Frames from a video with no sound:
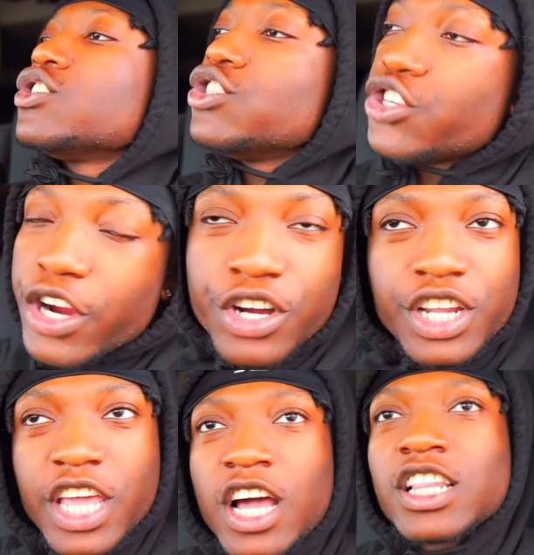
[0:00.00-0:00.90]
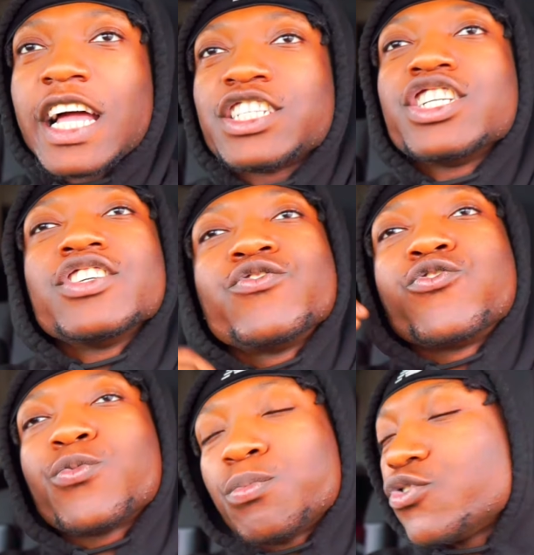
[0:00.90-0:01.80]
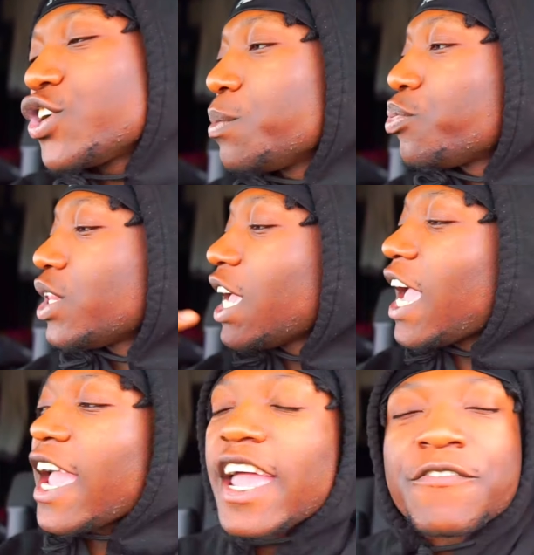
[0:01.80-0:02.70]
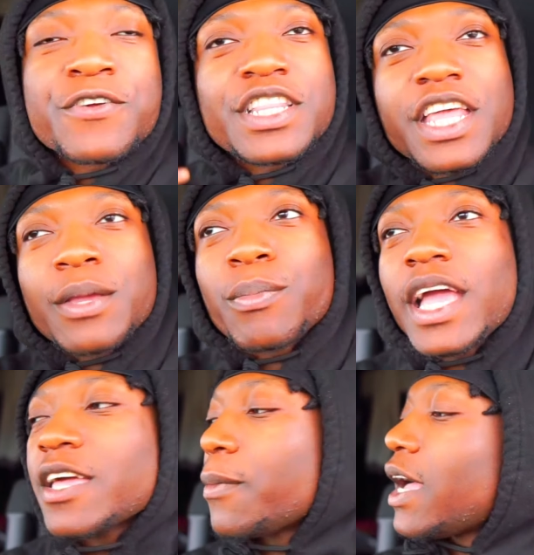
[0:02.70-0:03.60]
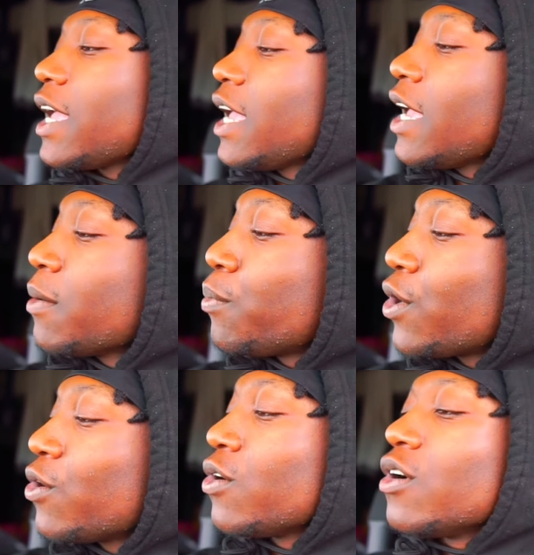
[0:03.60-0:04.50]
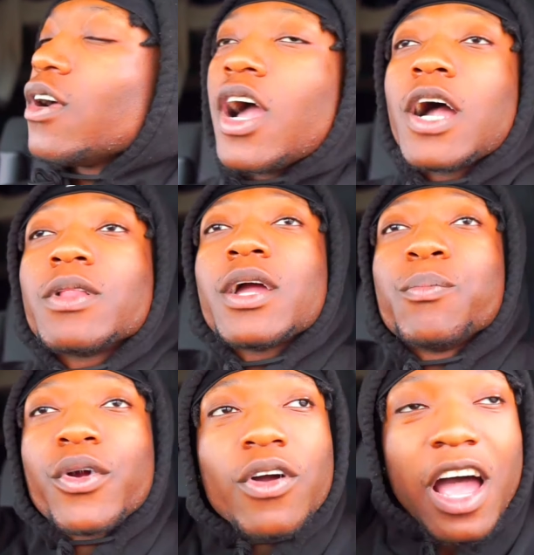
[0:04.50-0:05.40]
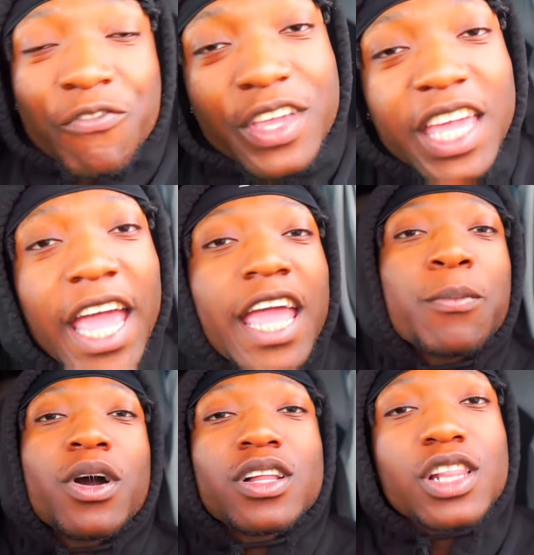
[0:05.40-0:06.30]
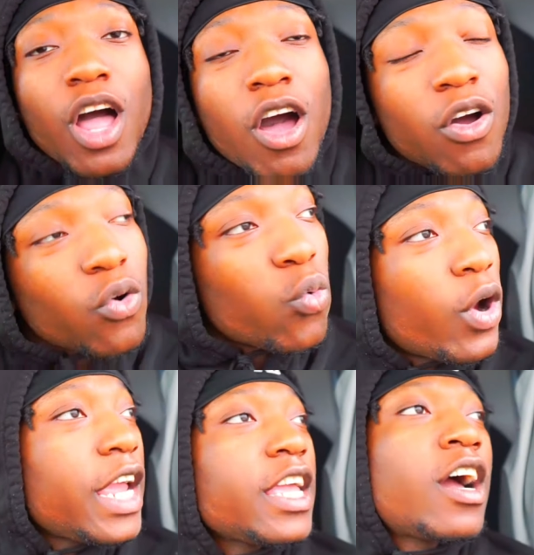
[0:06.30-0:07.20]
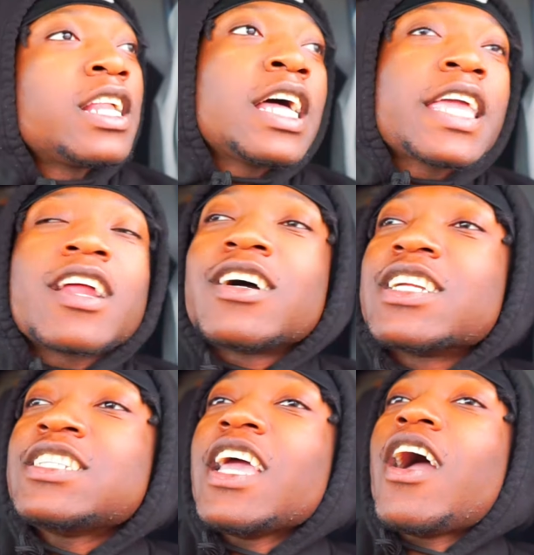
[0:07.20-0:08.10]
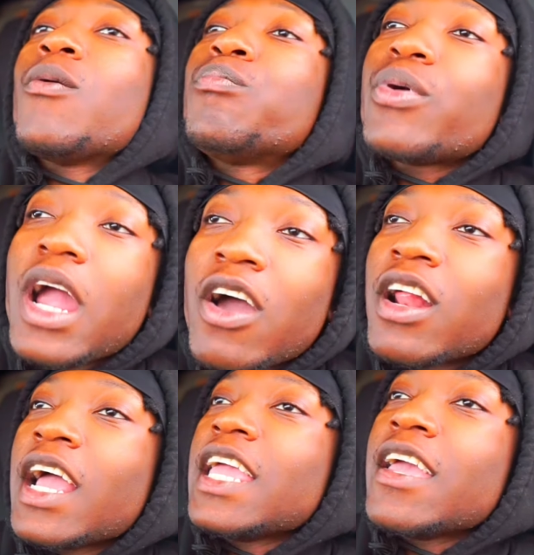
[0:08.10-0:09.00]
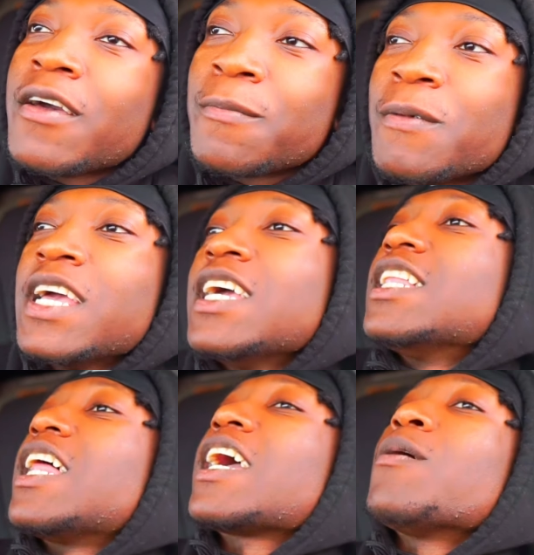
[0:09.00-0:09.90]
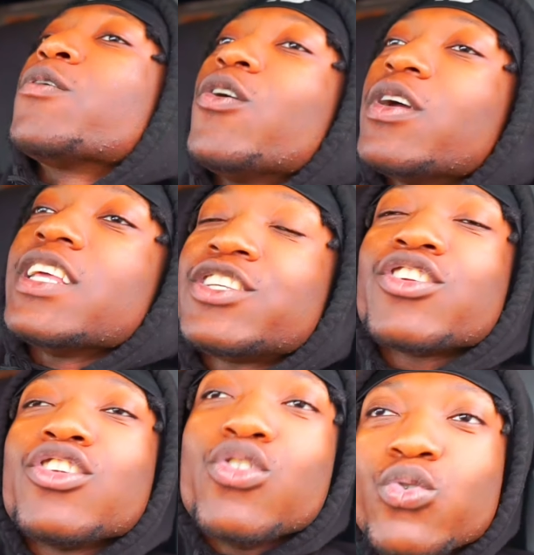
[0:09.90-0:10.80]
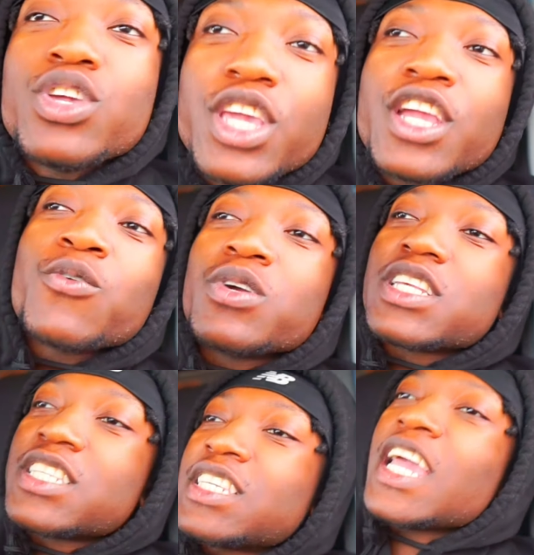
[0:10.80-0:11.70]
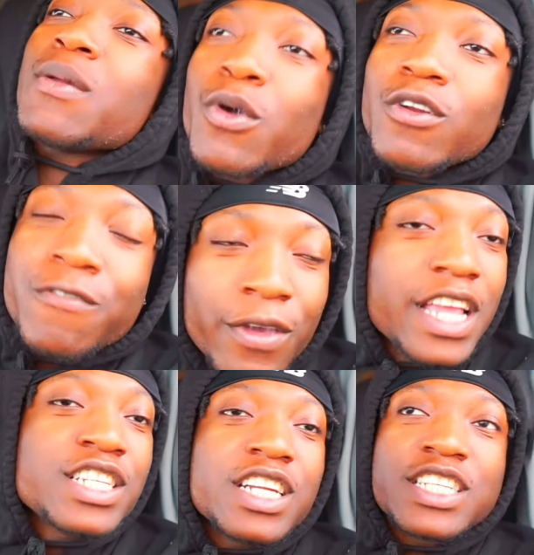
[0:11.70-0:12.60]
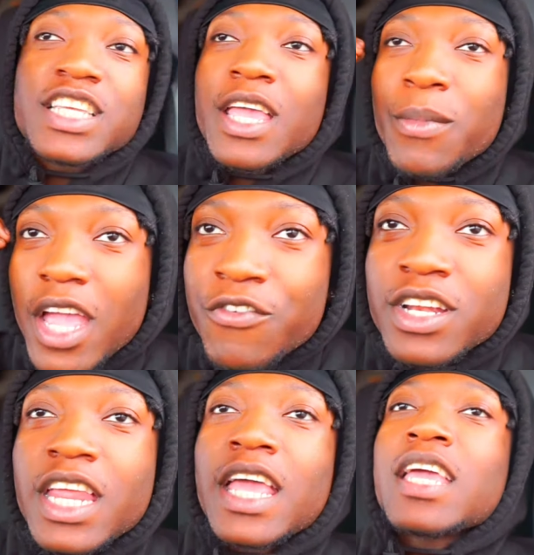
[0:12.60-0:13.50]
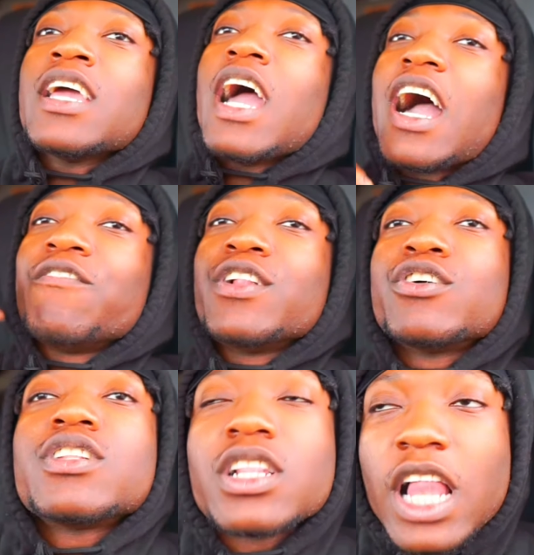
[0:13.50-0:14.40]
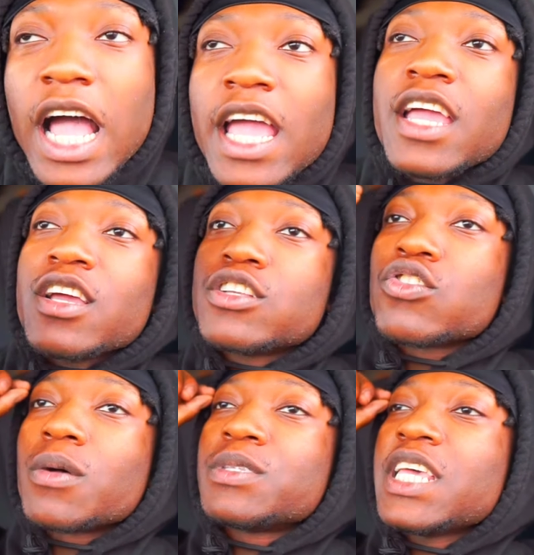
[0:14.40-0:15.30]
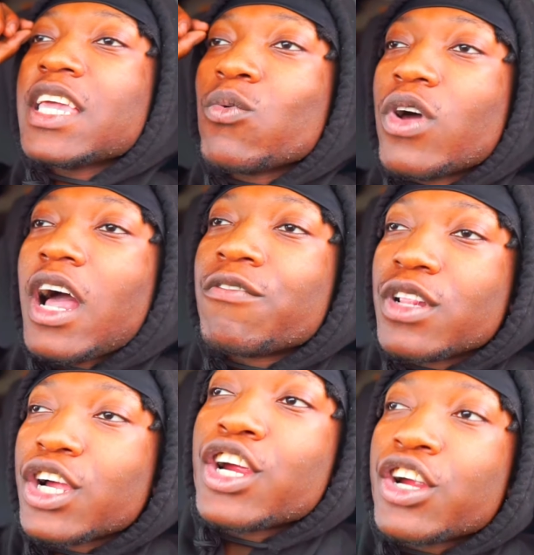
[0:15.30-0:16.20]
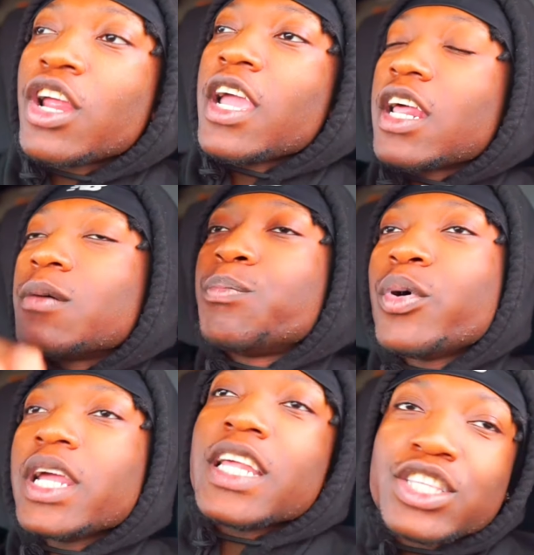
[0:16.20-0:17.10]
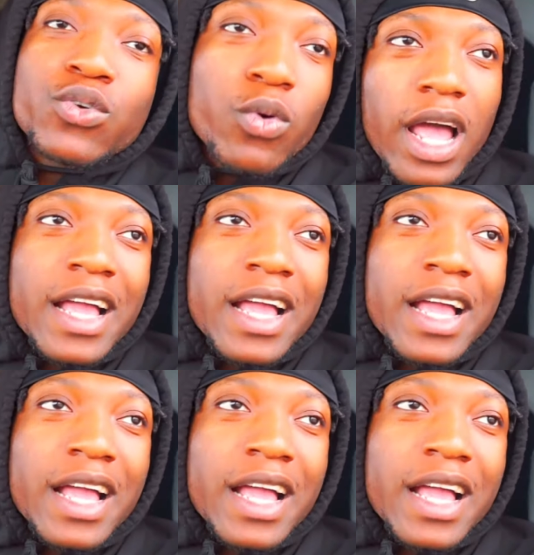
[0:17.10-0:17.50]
journey, y'all. Like, just replaying everything back in my head, bro. I'm like, bro, I've came a long way, y'all. Like, y'all don't understand how proud I am. Like, I'm going into the new year with the same motivation, the same everything. I've learned a lot. So I'm taking what I've learned and I'm putting it to what